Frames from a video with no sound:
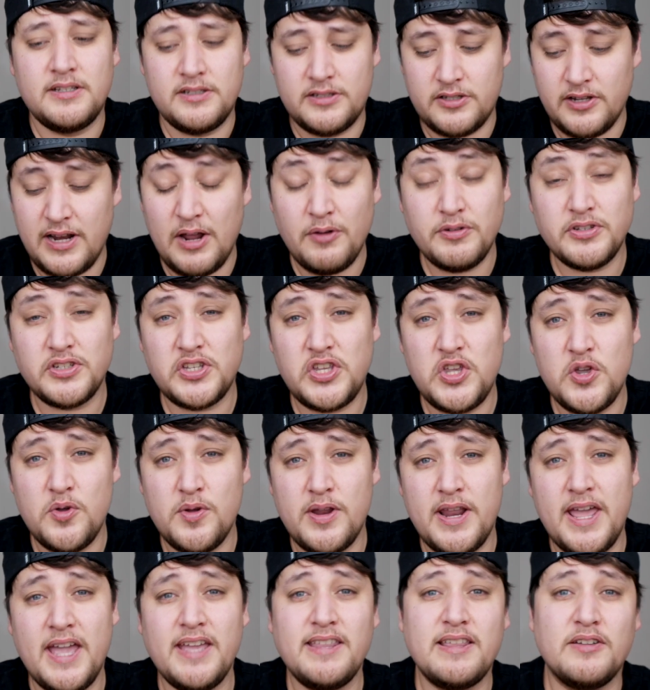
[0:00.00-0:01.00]
That was
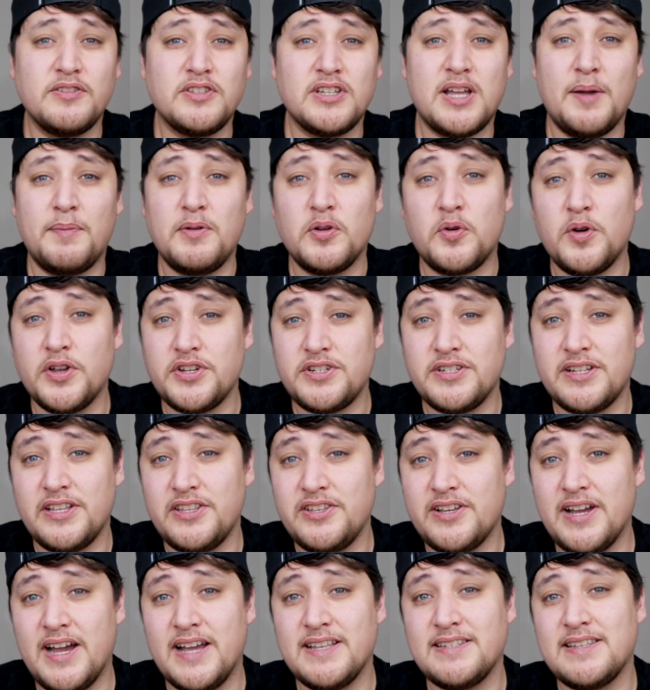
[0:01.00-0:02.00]
a couple of questions that
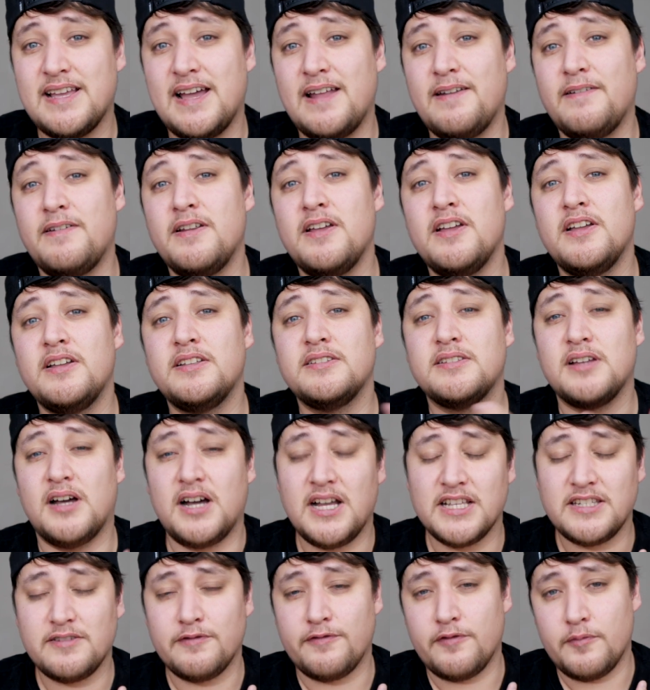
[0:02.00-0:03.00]
you guys had to
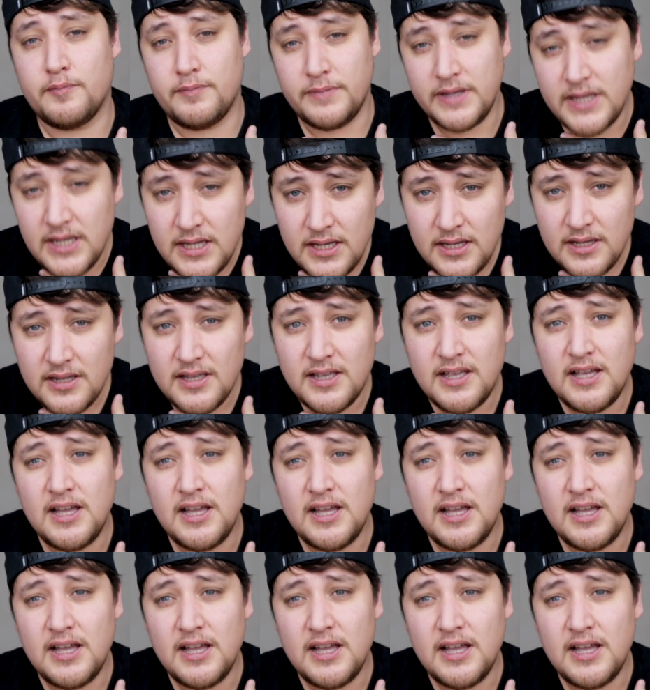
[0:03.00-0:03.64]
ask from me.